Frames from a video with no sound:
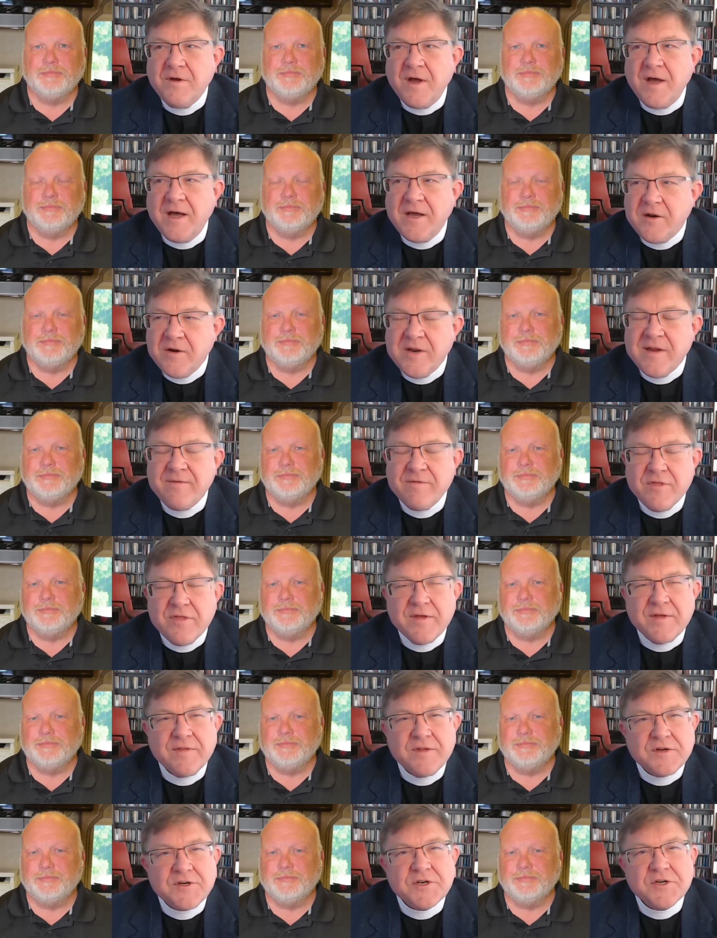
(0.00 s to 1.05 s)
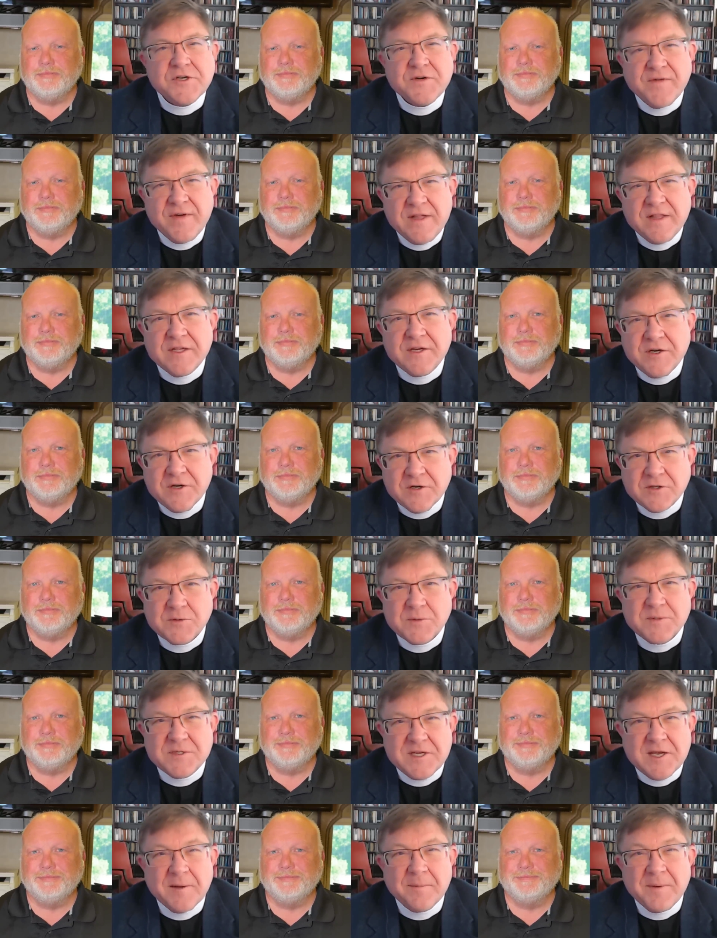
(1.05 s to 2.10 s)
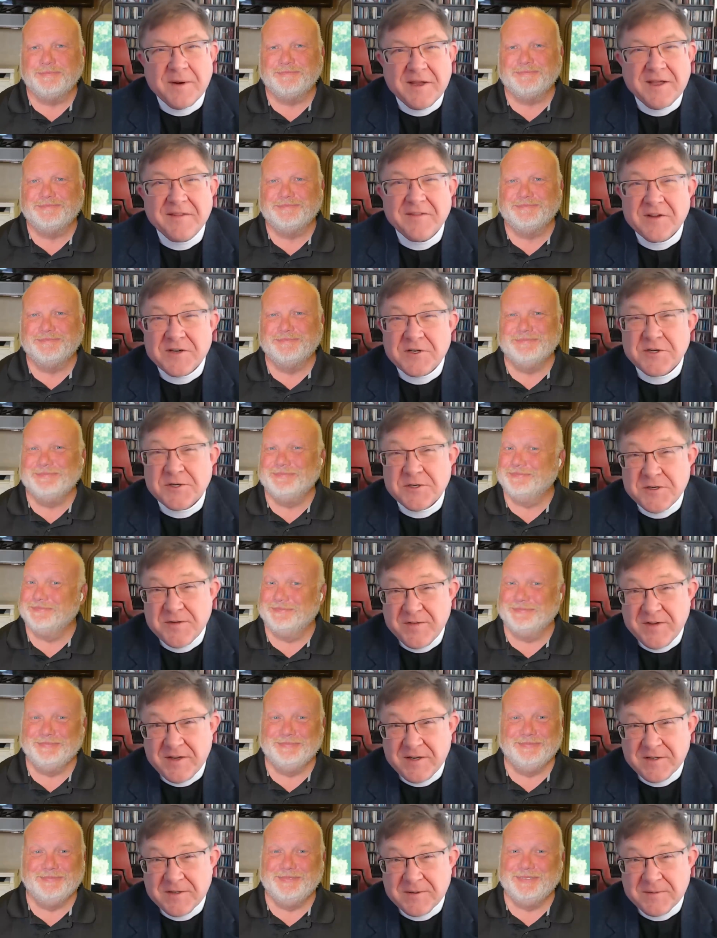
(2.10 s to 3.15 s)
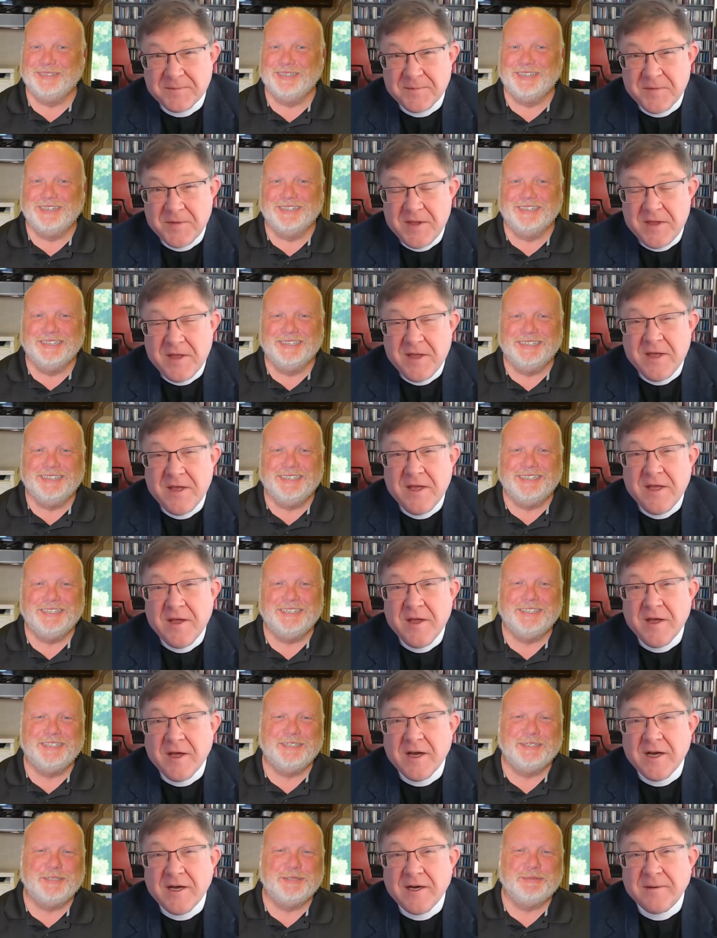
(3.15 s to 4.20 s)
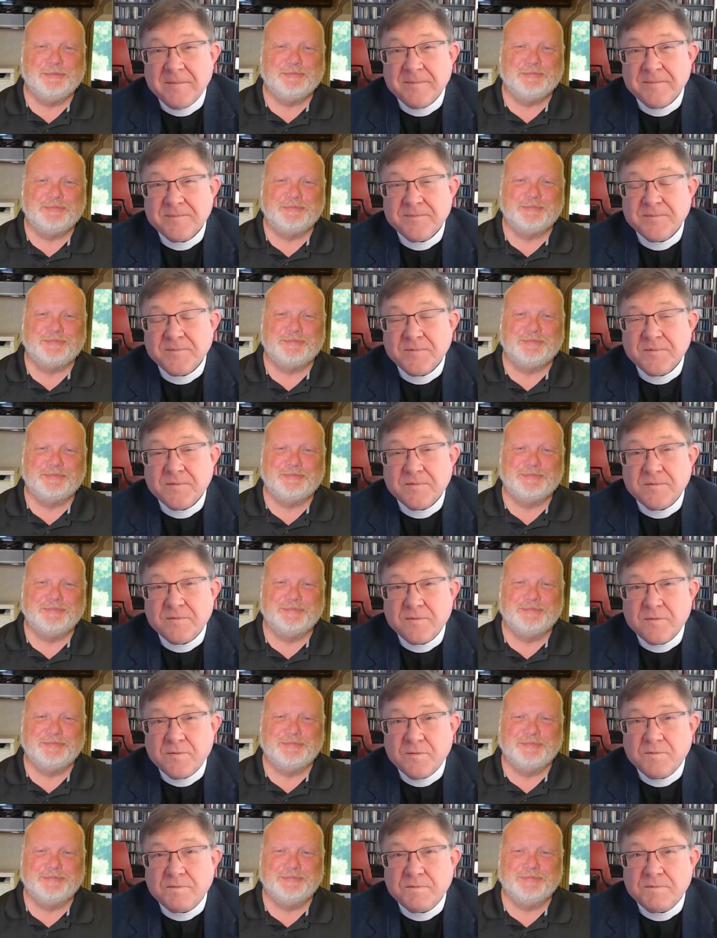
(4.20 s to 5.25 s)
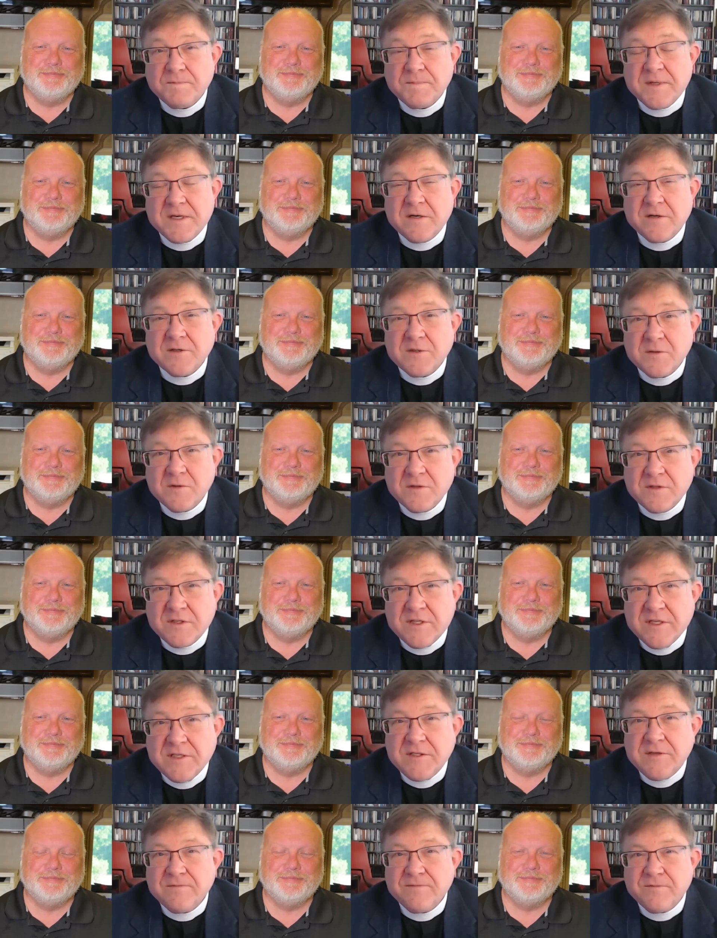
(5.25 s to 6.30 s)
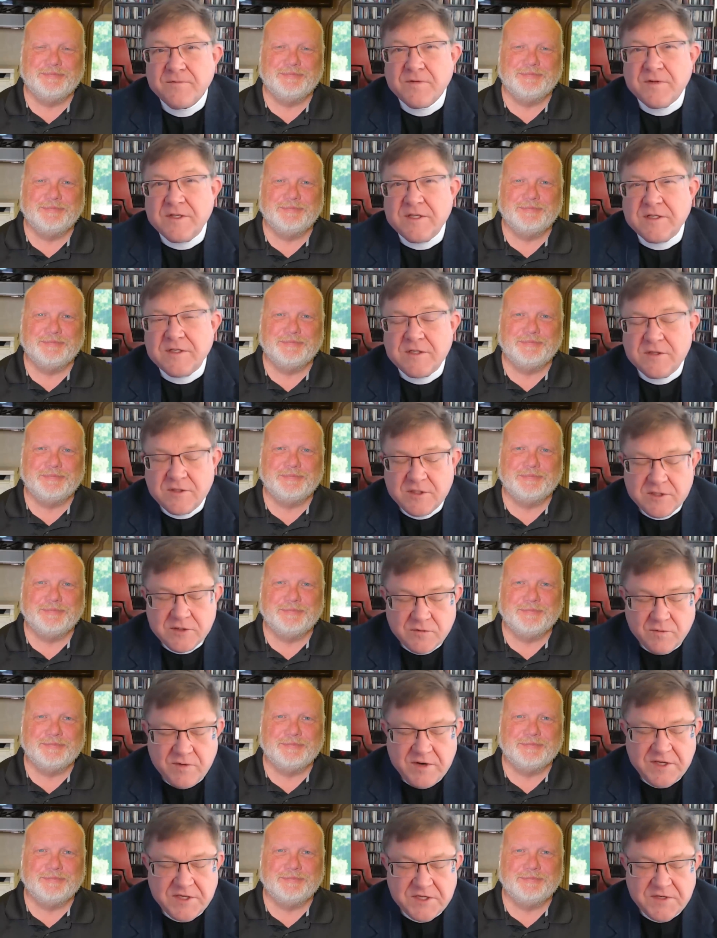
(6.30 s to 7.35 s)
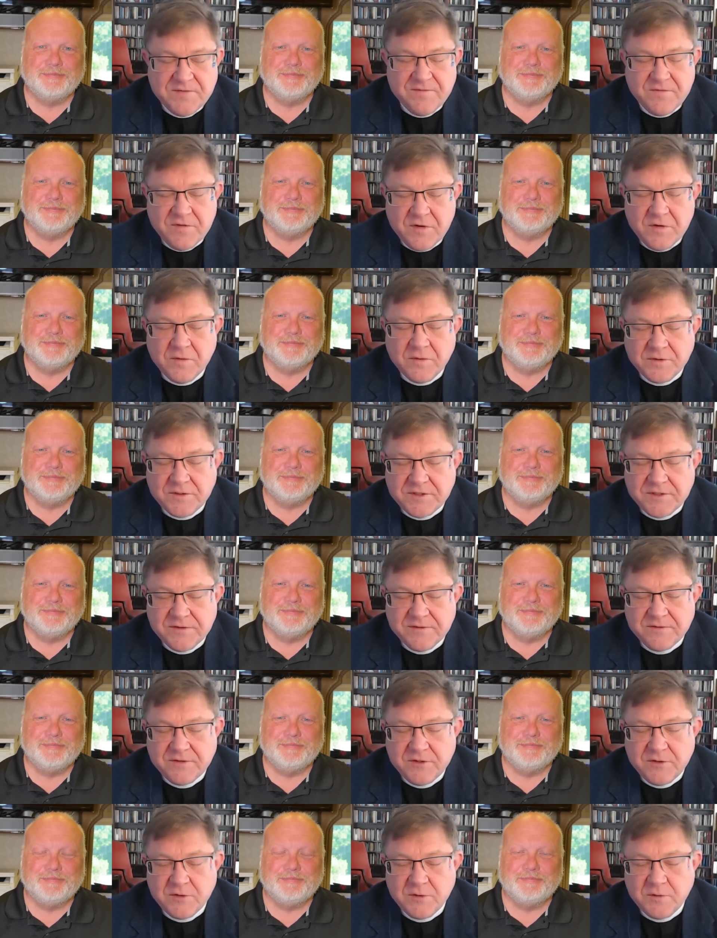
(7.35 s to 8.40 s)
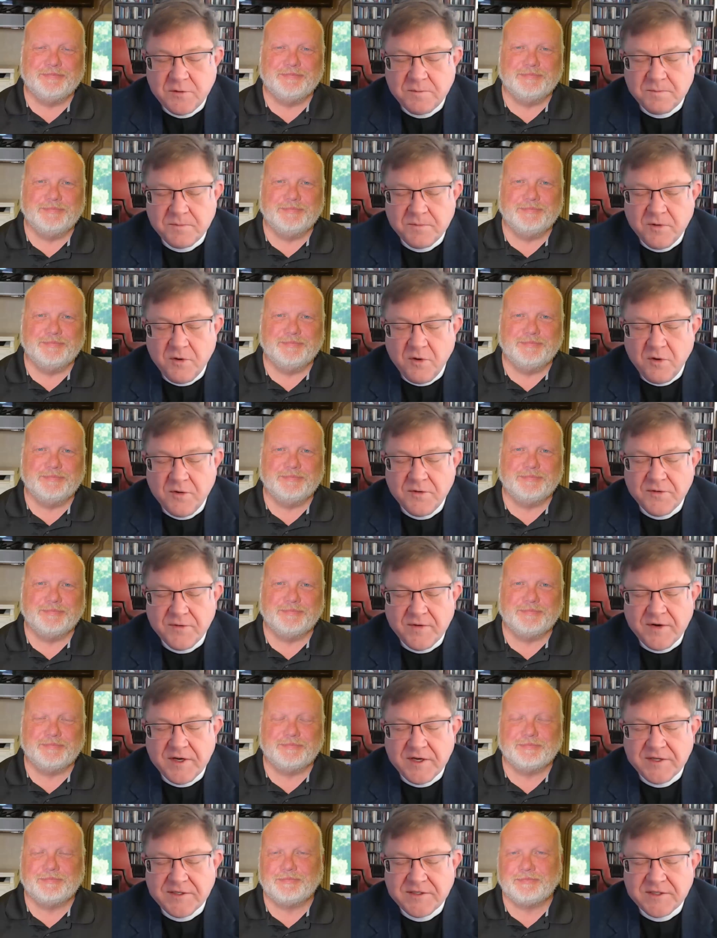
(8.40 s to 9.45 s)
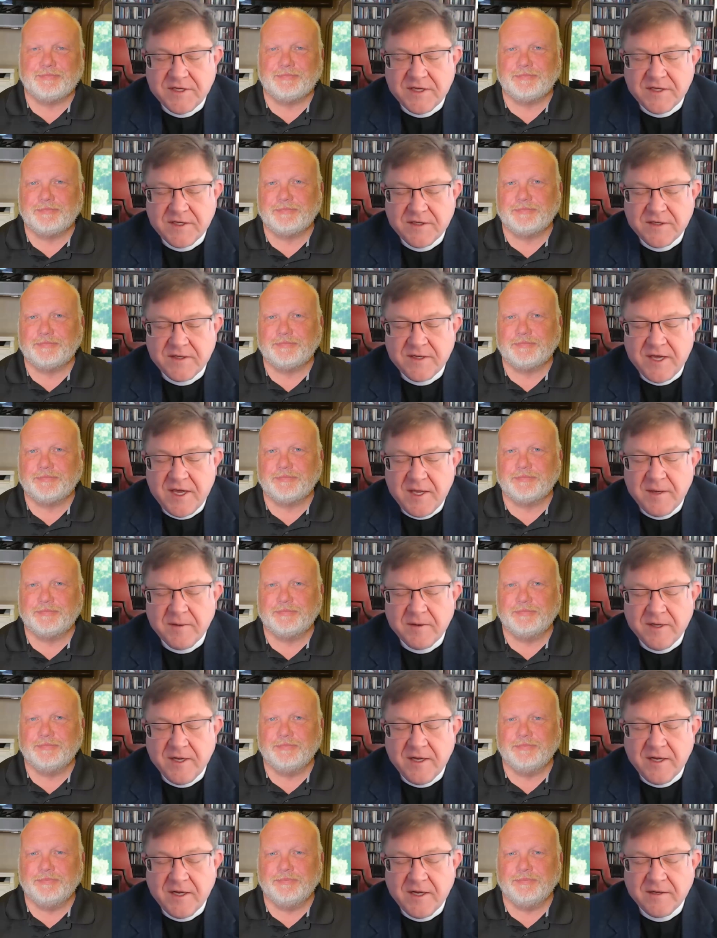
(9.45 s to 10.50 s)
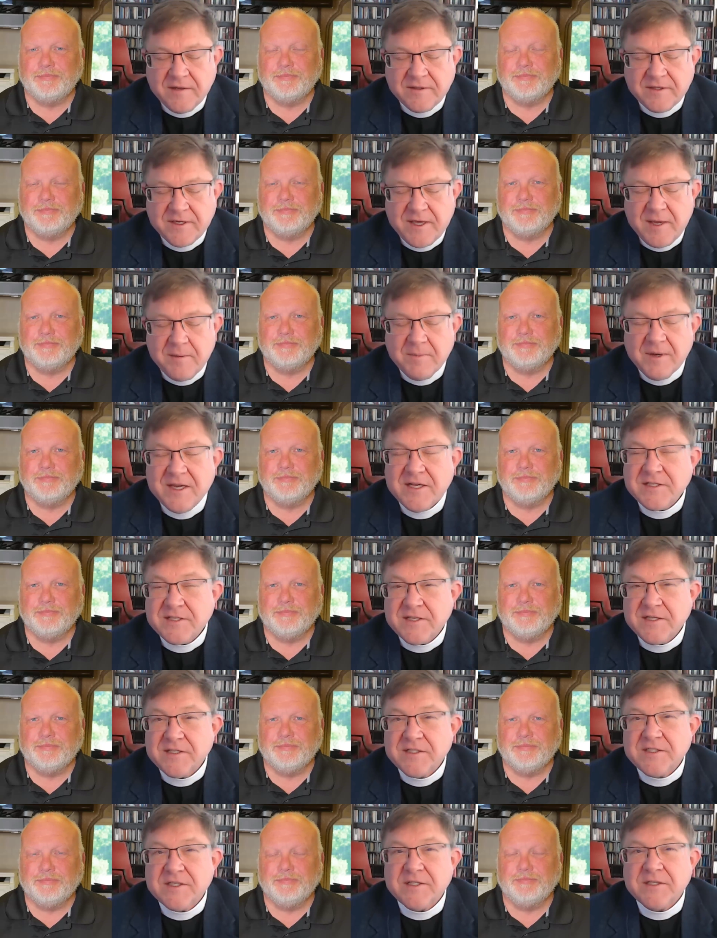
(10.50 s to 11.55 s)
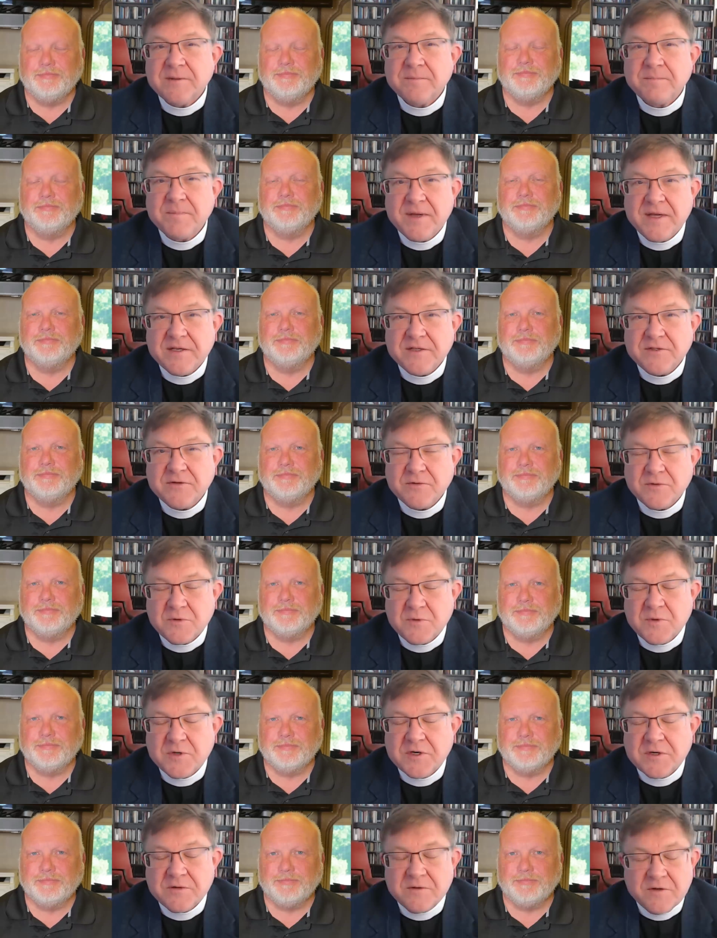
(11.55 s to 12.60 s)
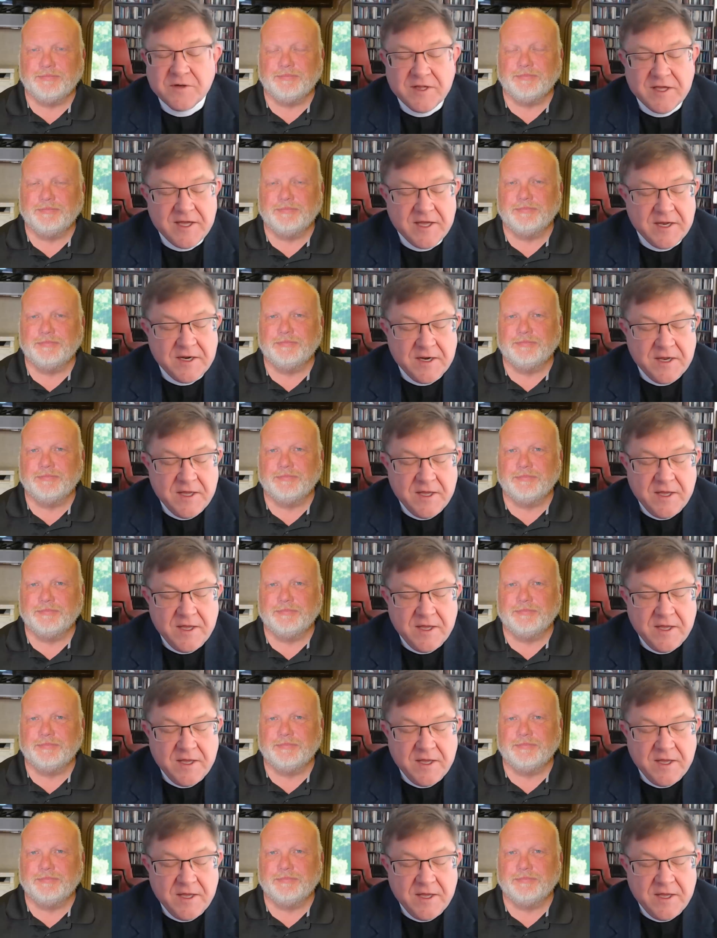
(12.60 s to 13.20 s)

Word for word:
Speaker 1: I don't even think the Church of England knows what's happening in the Church of England. Um, because this this this recent vote to authorize gay uh, gay blessings and pastoral work and all that